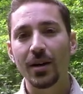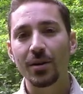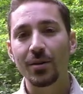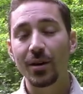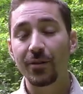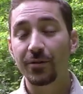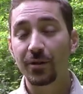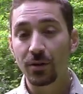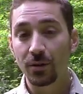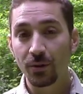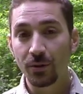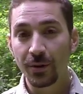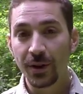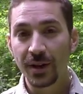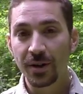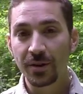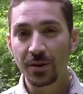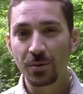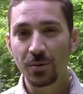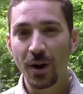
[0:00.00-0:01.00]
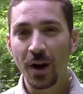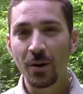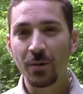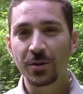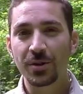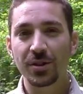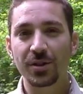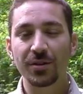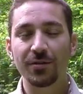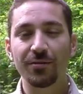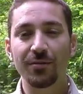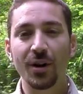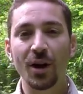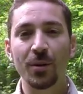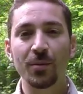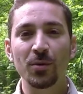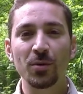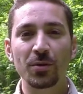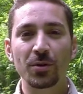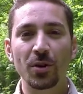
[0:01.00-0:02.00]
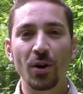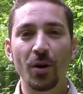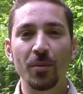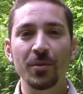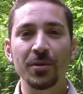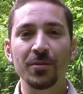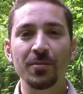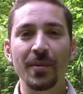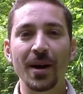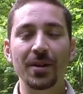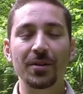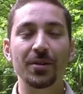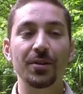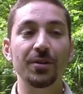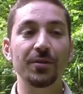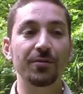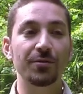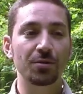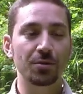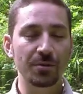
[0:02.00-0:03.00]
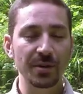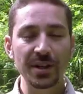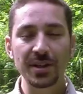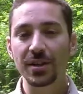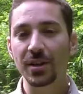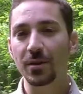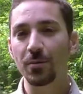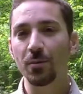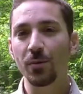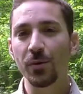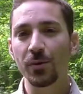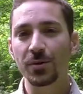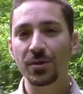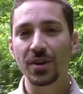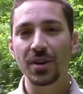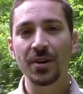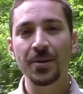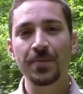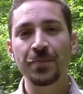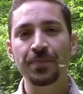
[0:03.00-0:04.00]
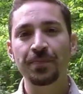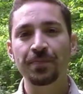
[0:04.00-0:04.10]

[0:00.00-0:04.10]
You have chlorine as well, which is a far more common method of treating water.